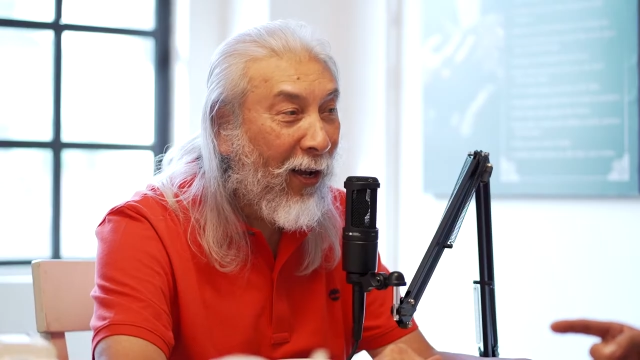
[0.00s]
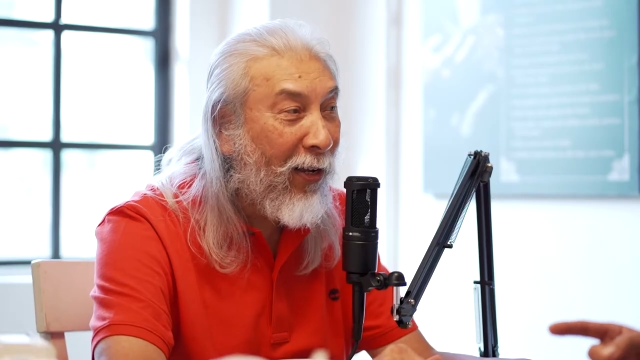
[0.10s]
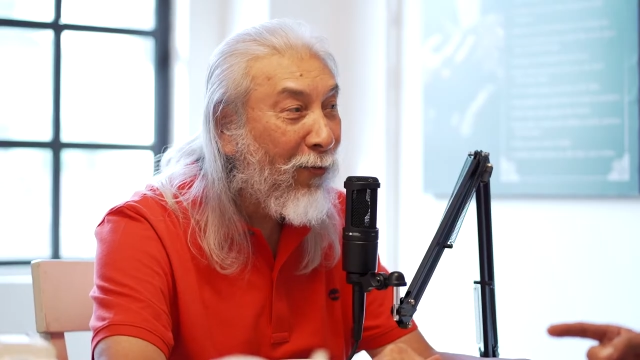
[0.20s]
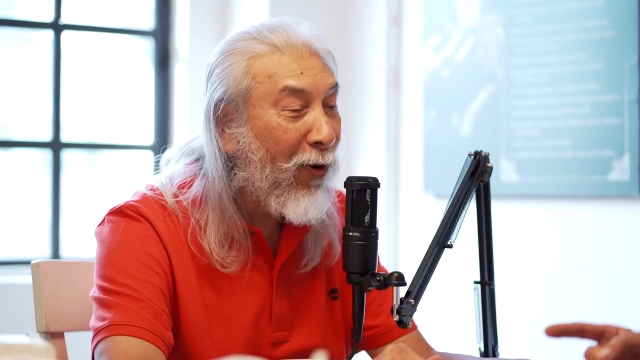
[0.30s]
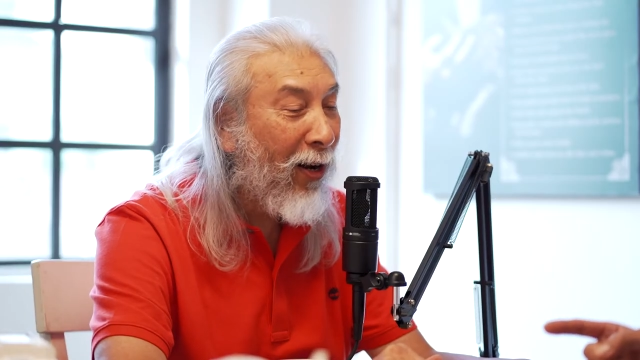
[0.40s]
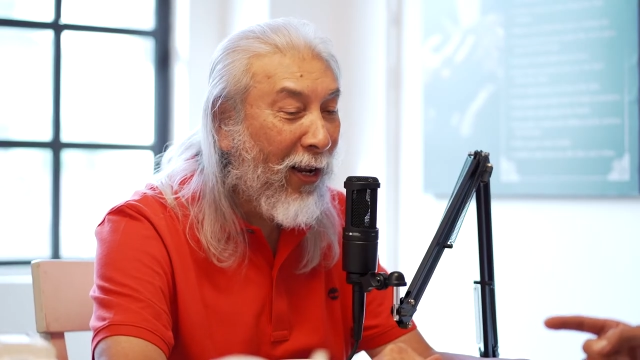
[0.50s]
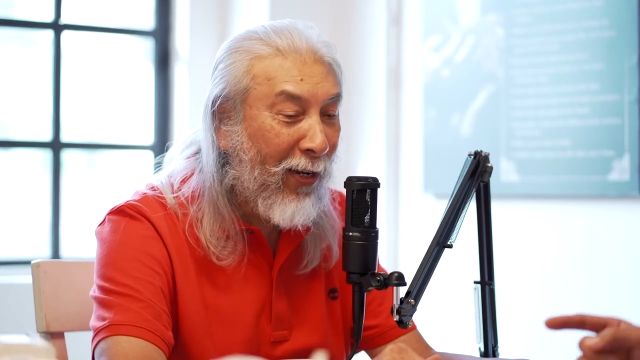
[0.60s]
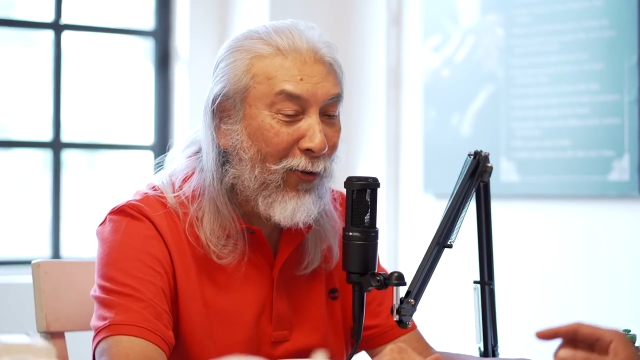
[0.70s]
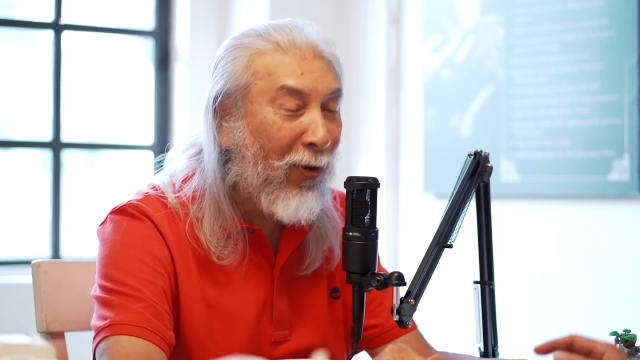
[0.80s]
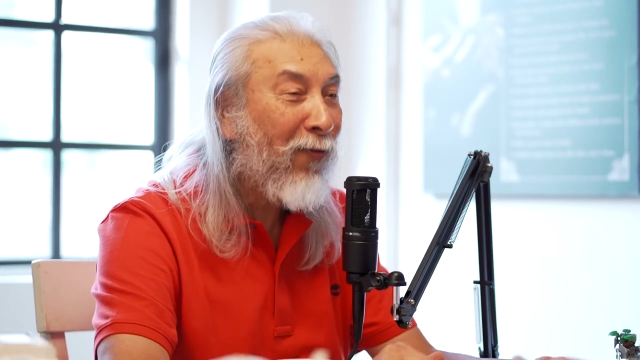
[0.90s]
I would
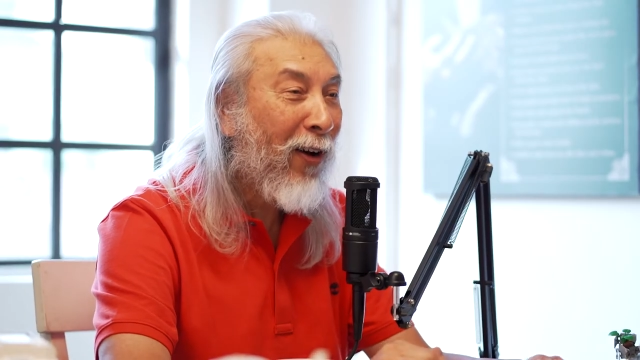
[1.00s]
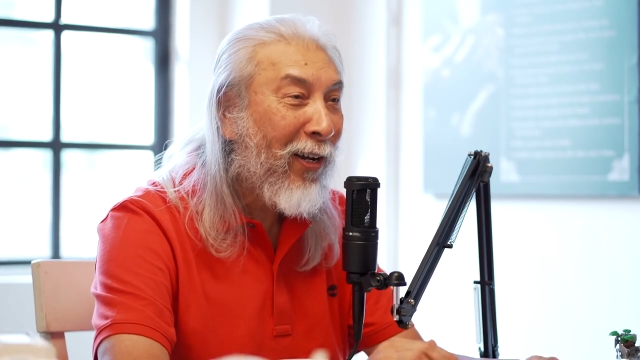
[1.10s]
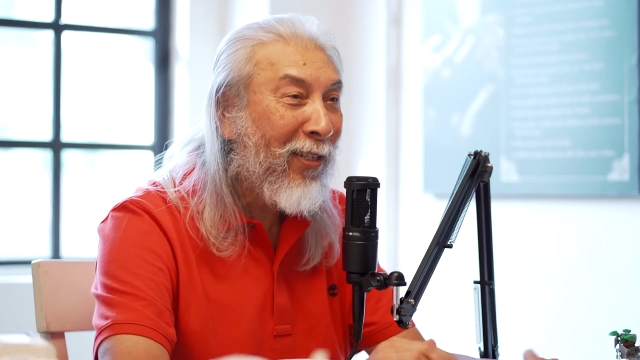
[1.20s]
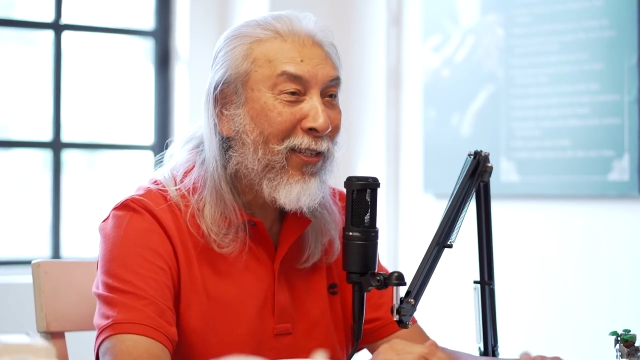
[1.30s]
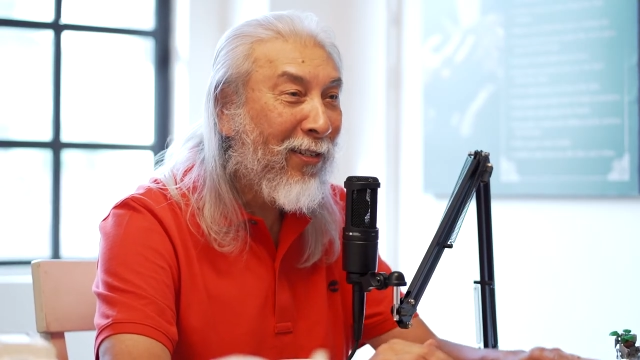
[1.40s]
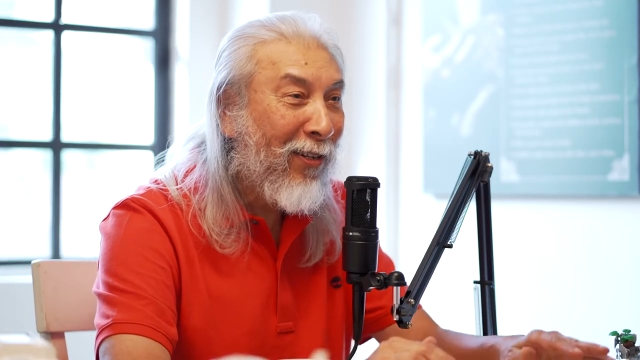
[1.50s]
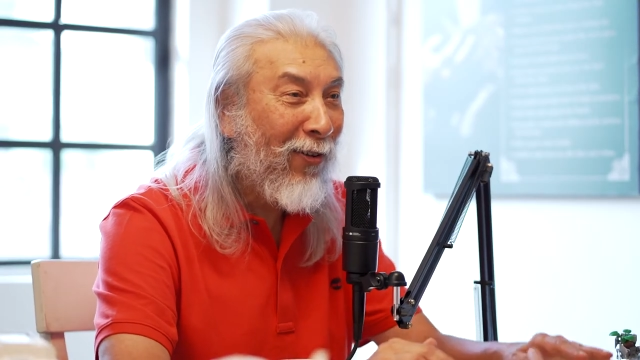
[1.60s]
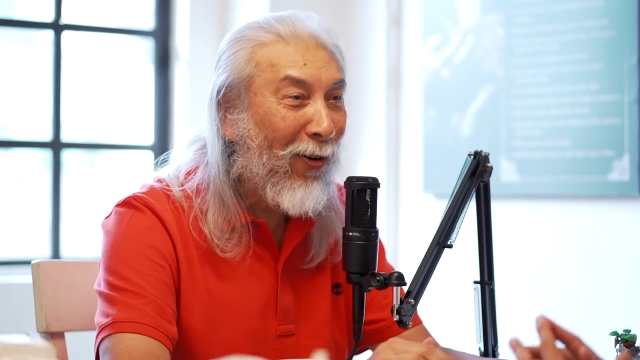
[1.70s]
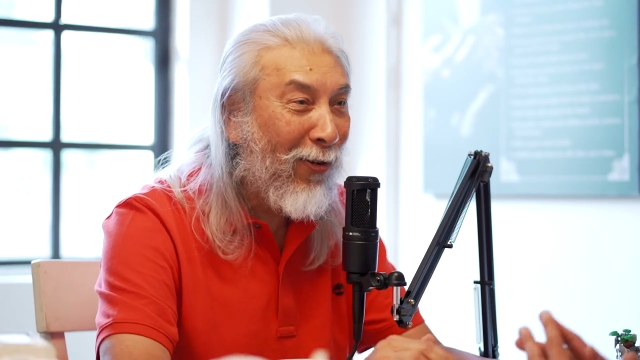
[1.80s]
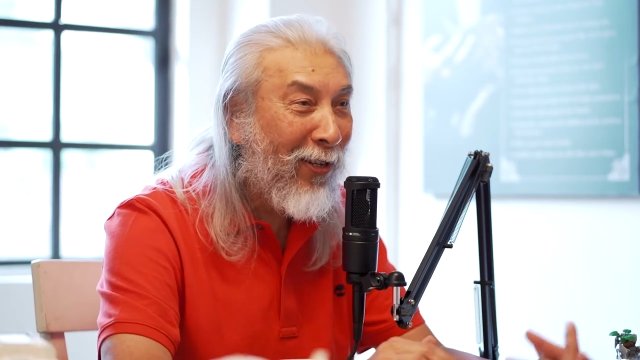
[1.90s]
like to advise
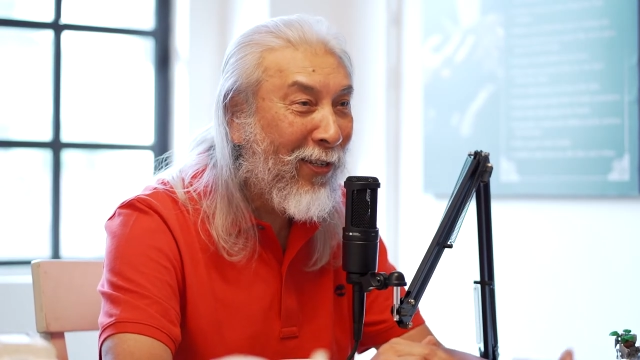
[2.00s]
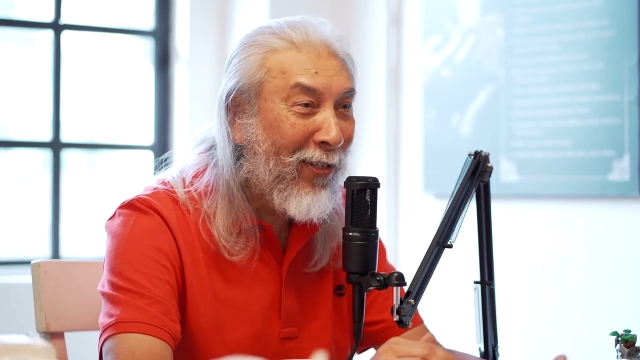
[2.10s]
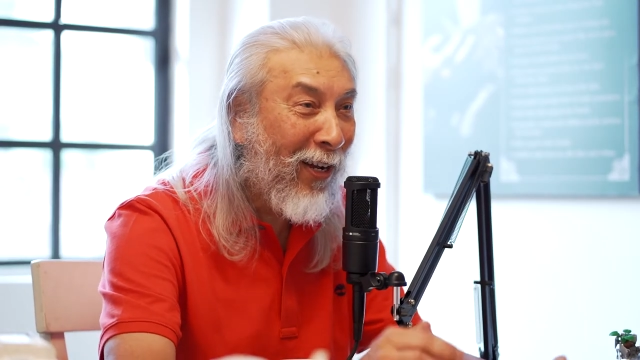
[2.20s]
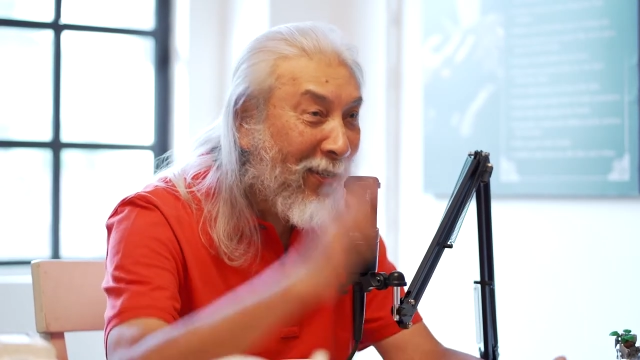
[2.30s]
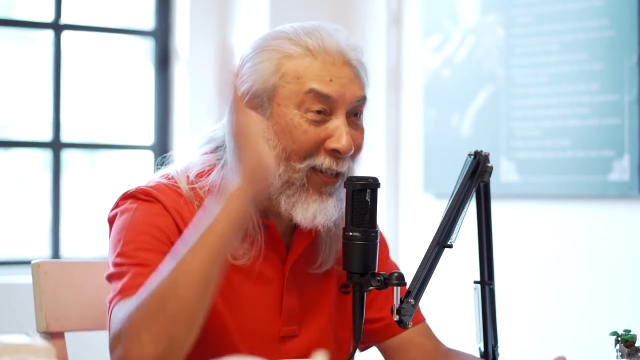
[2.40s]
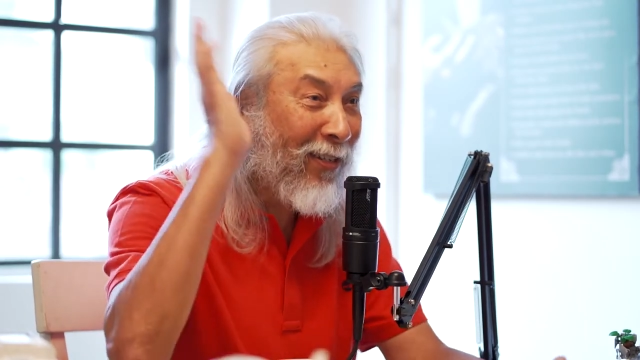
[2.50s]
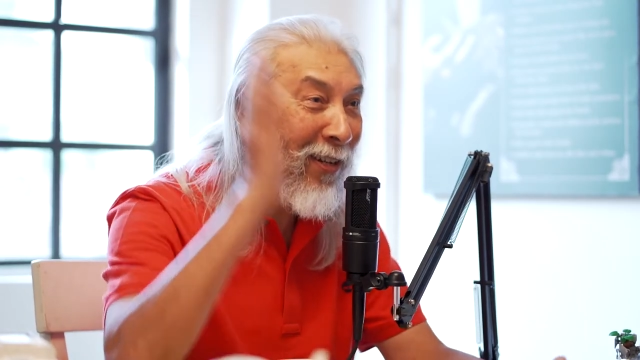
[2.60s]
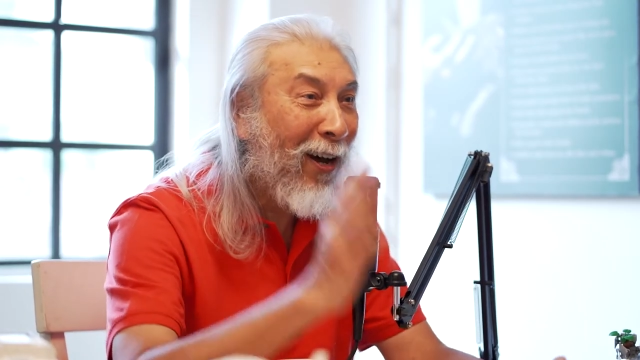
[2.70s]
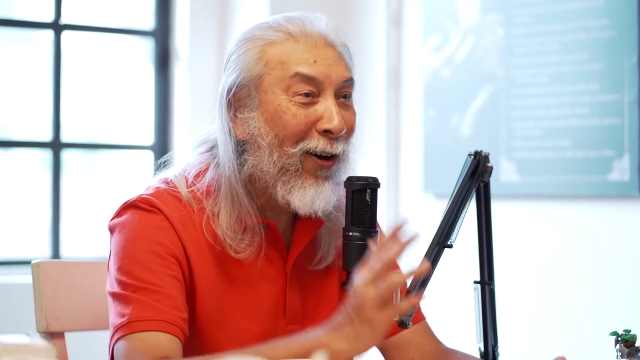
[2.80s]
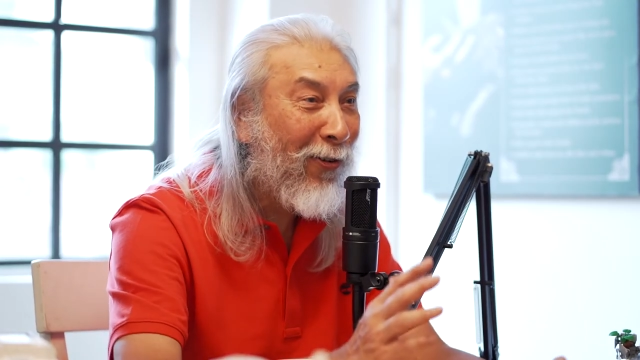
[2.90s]
all these youngsters now,